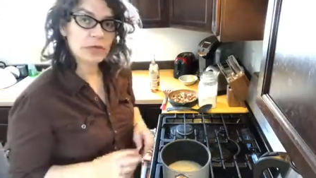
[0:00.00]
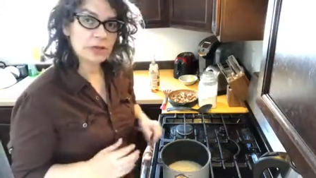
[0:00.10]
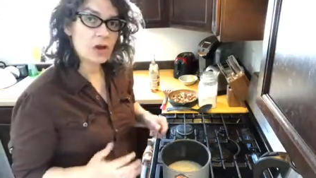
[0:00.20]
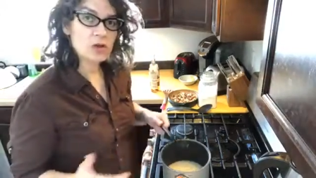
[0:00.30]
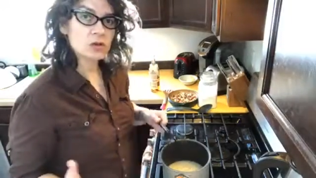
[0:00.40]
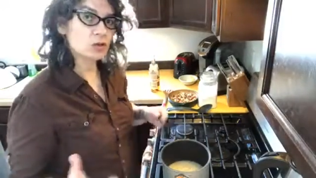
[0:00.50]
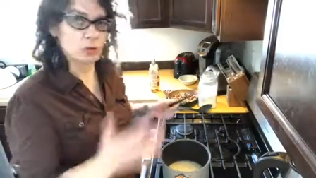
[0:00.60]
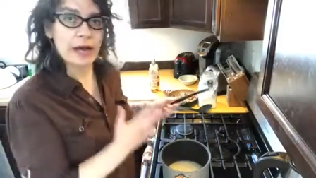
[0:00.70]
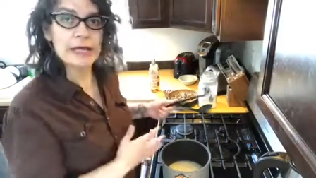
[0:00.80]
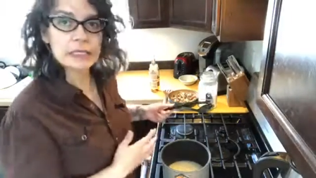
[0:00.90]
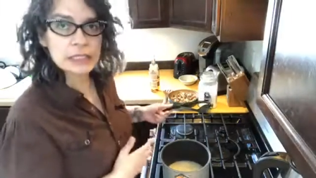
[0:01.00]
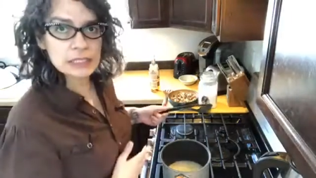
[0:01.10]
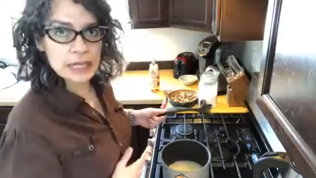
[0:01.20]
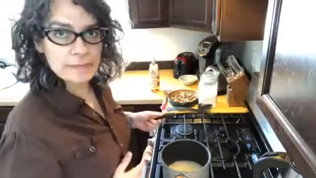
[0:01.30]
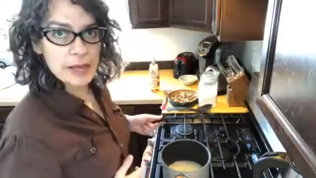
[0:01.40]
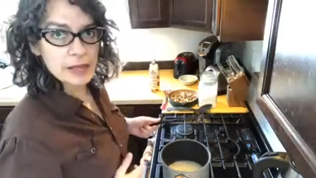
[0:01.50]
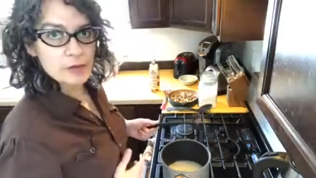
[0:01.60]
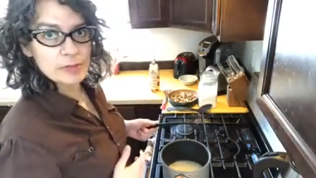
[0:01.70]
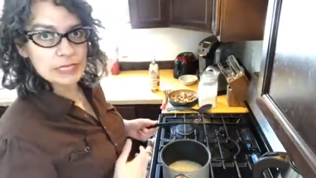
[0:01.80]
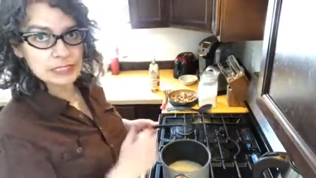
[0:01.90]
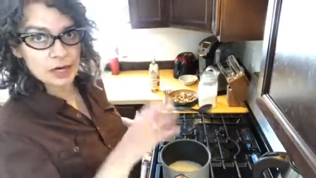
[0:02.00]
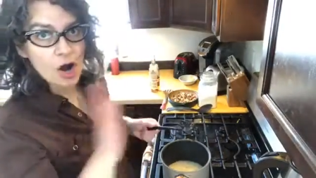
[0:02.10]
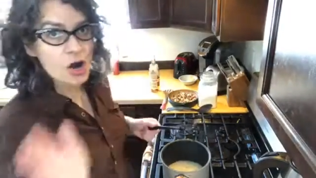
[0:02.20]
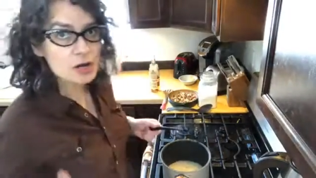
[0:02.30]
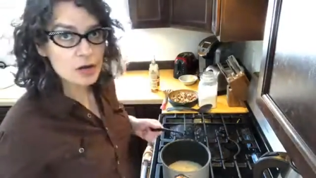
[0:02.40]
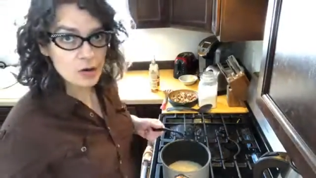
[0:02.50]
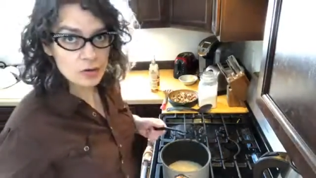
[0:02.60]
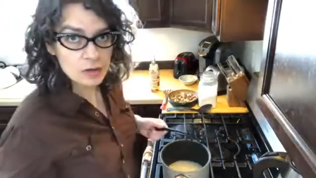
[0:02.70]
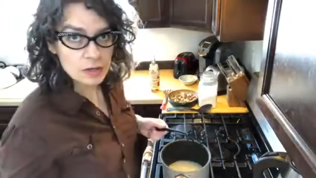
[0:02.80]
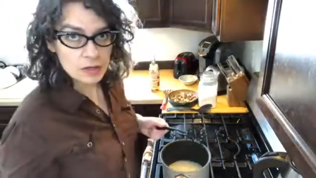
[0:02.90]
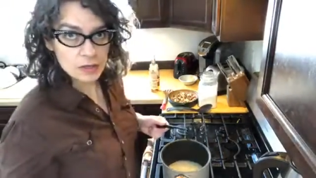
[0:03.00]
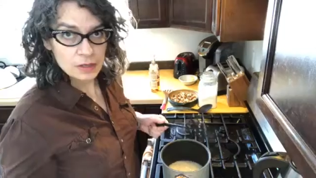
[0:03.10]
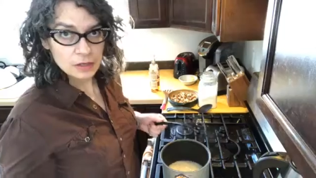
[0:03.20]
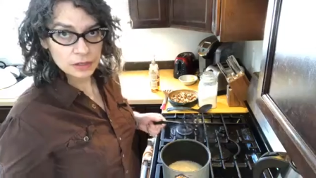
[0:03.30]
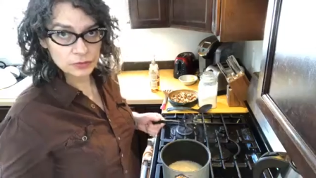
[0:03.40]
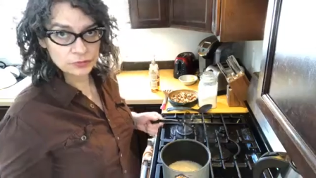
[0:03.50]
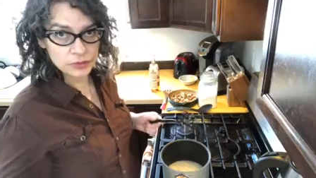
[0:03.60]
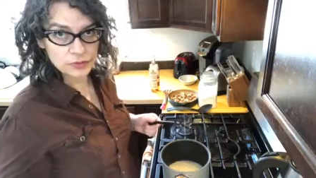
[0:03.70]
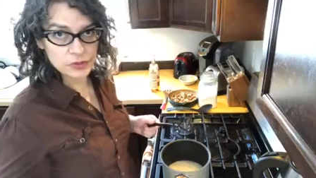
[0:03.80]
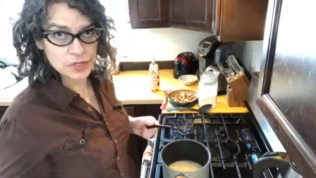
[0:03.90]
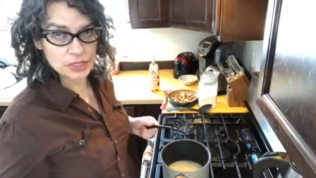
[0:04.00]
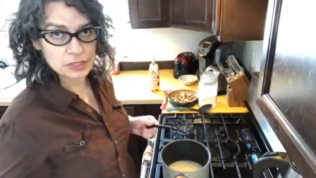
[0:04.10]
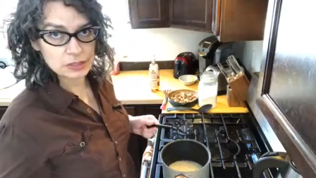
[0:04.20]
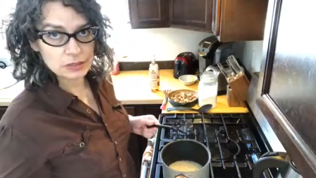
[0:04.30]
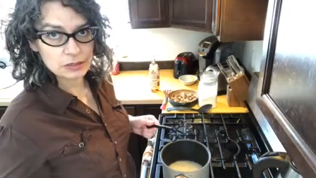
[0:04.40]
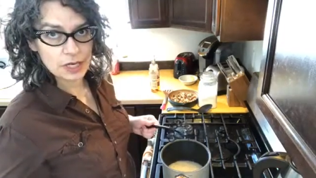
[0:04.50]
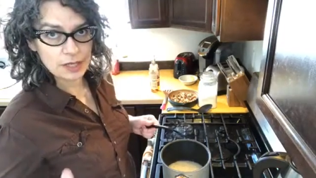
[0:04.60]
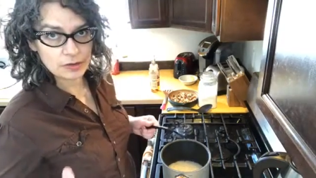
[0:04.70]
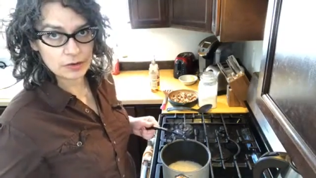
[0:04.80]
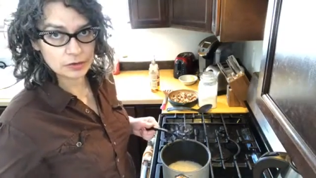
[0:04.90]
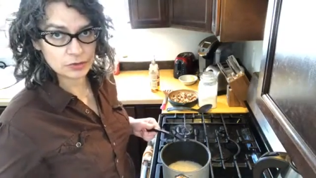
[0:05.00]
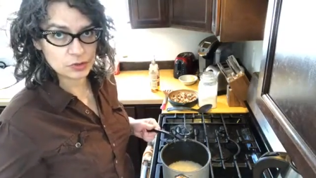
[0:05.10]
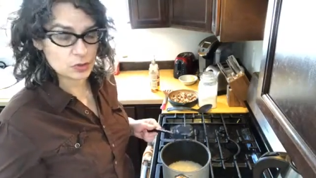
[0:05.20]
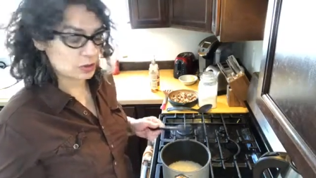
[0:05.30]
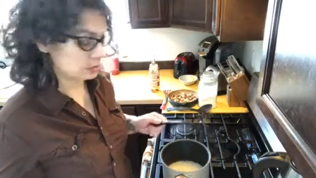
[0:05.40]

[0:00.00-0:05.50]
can all cry into the same pillow, because there are no gluten-free croissants in the grocery store.